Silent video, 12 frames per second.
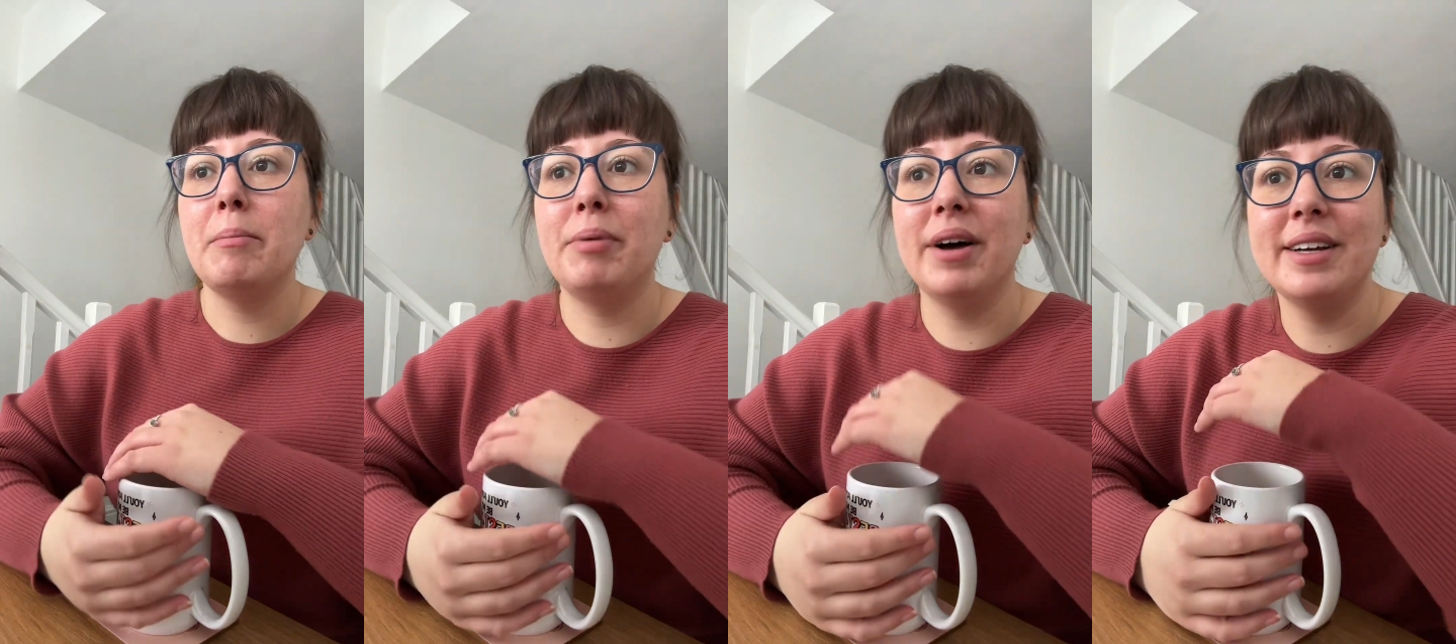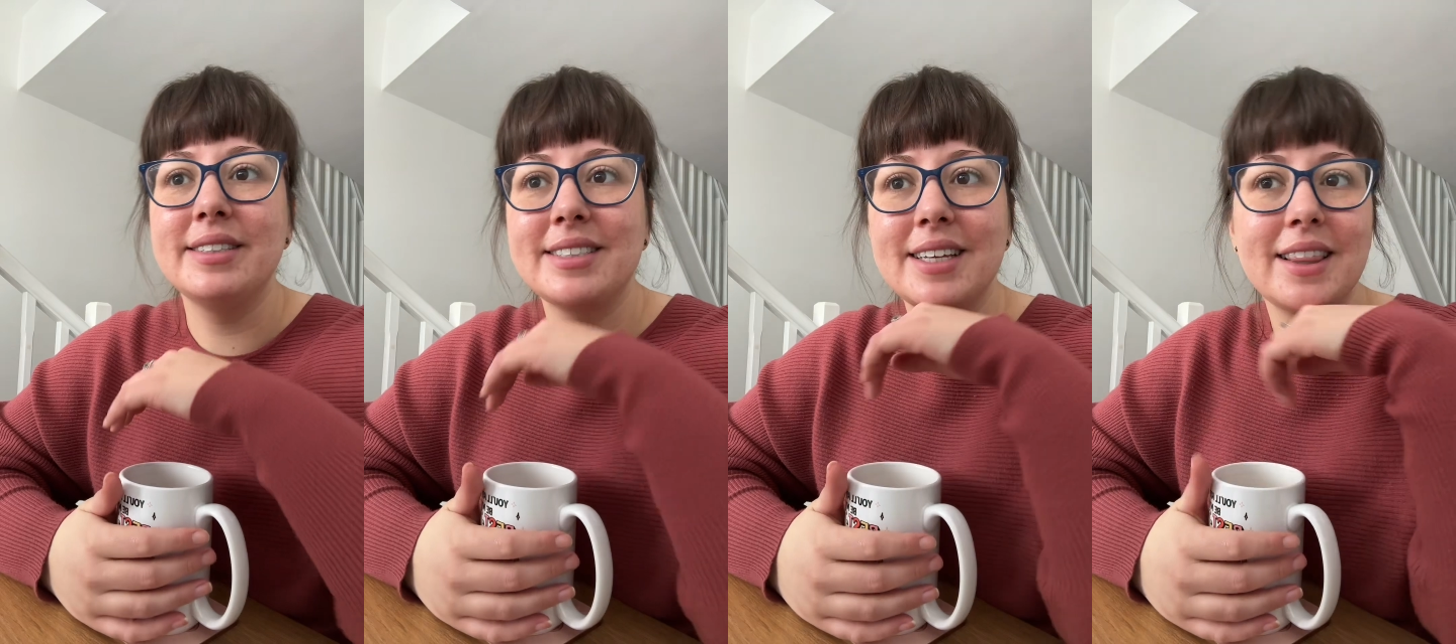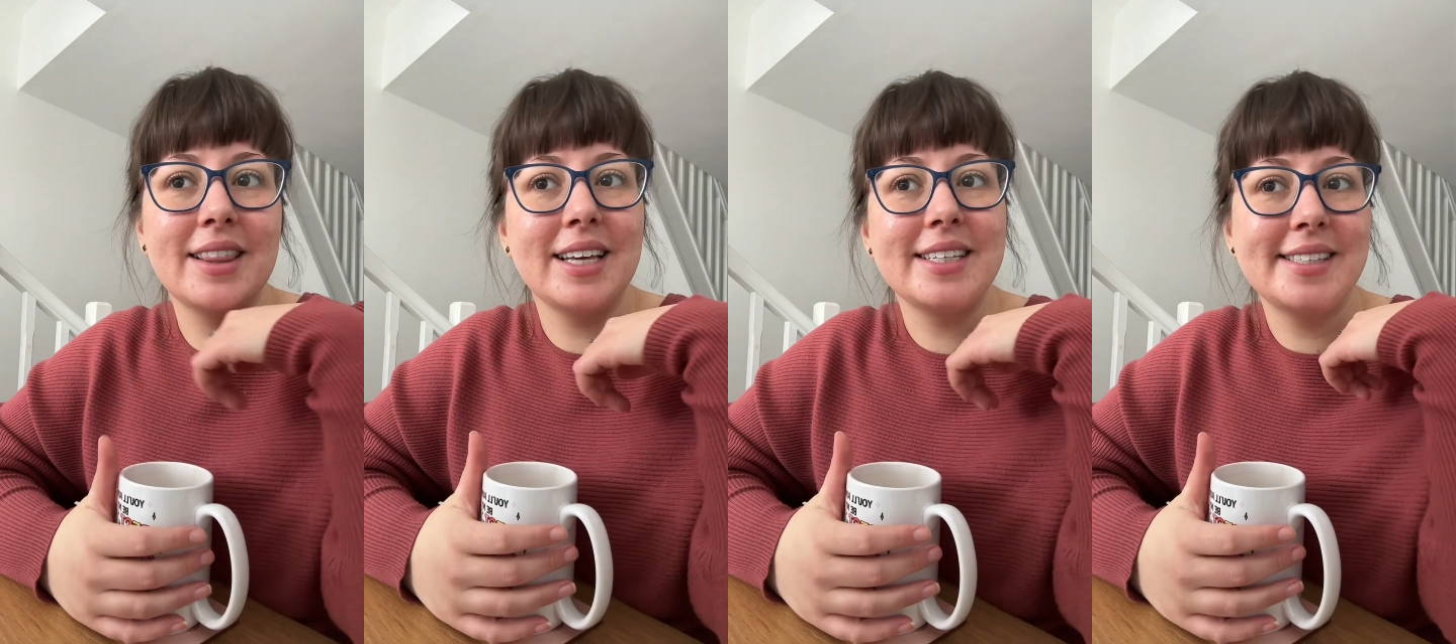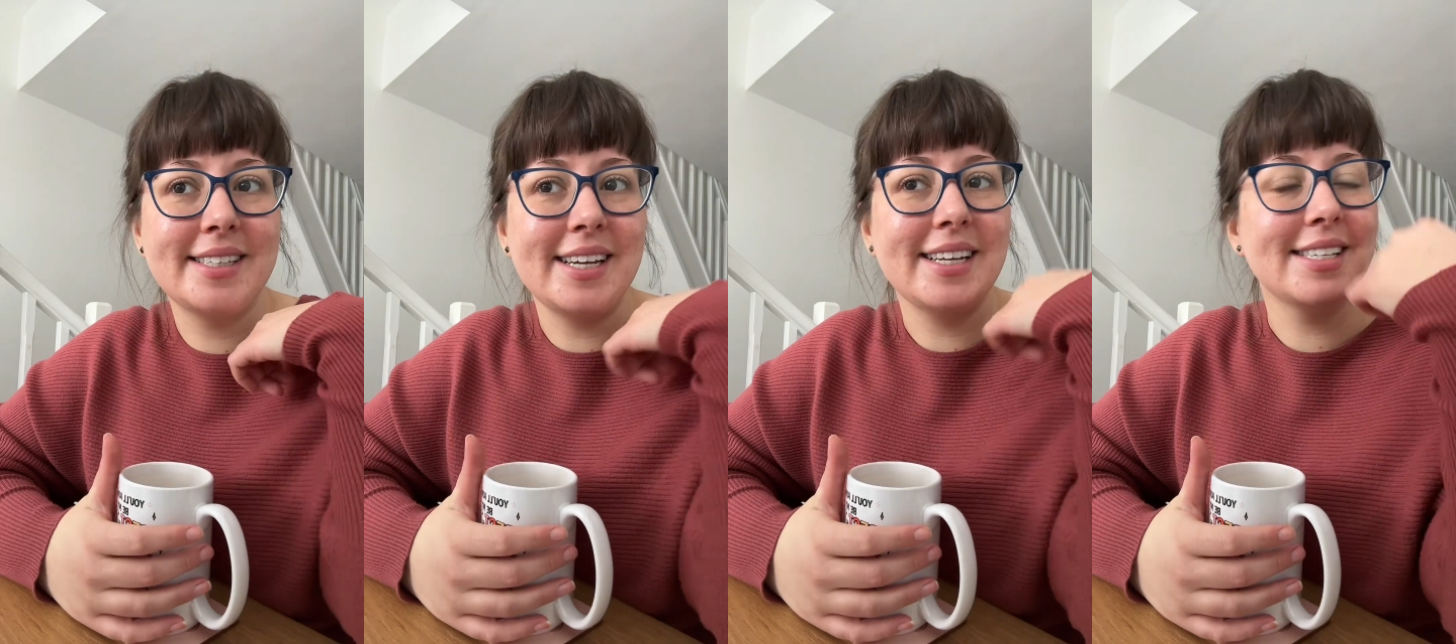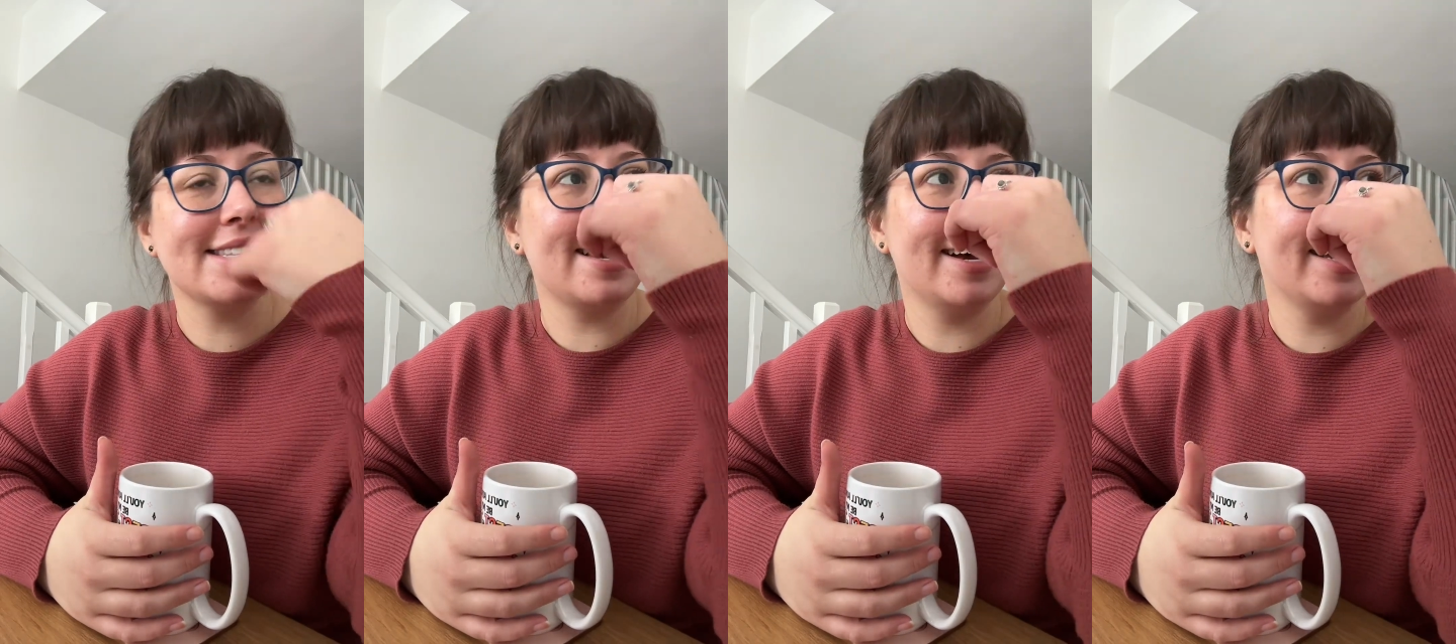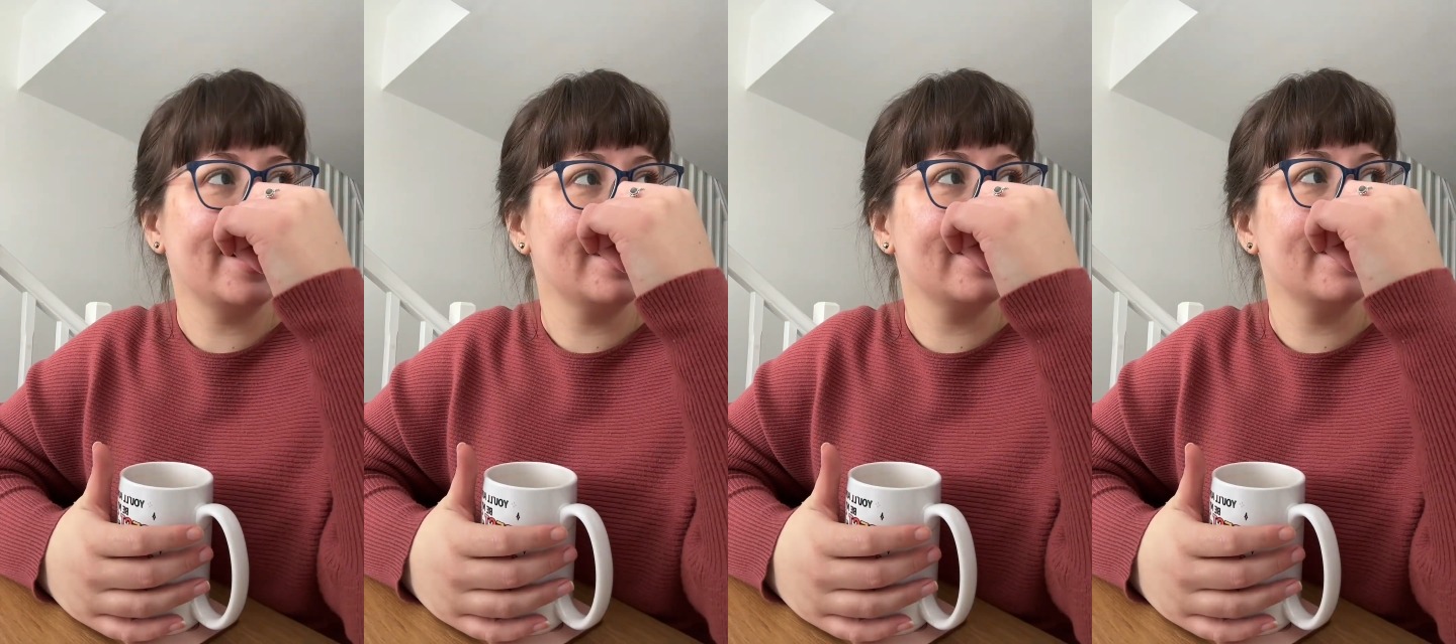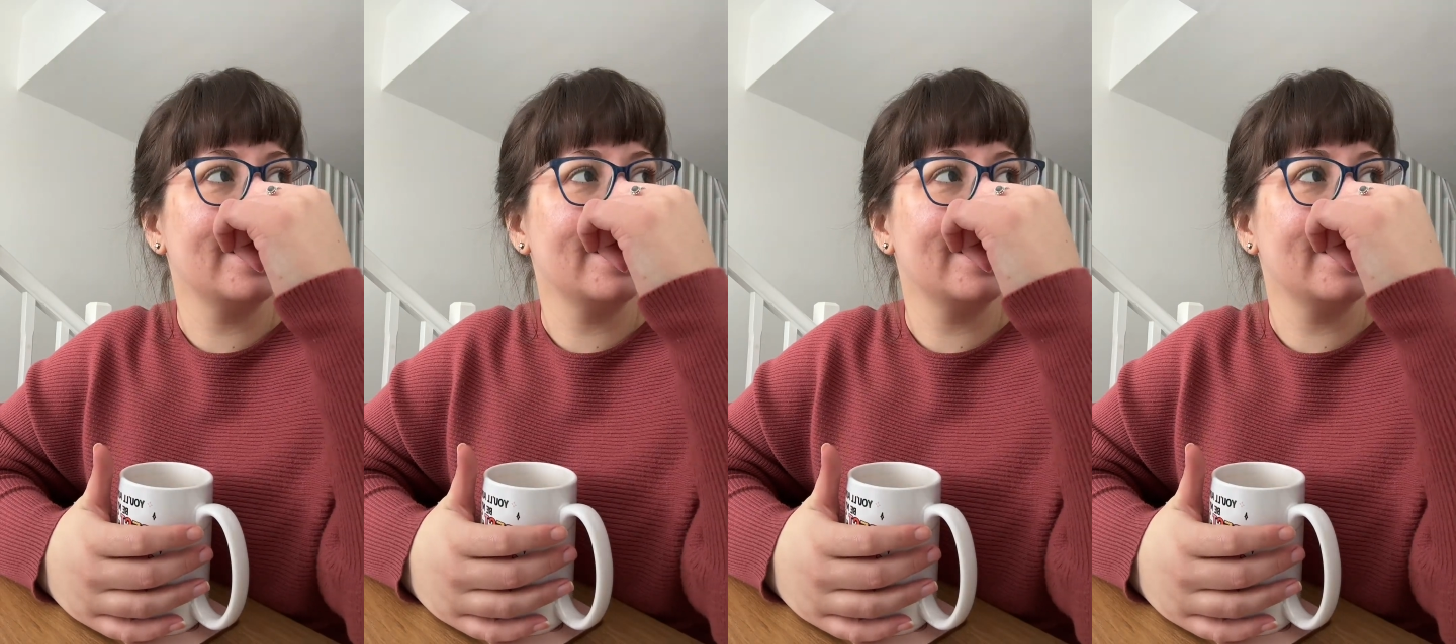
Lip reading: But this scene is like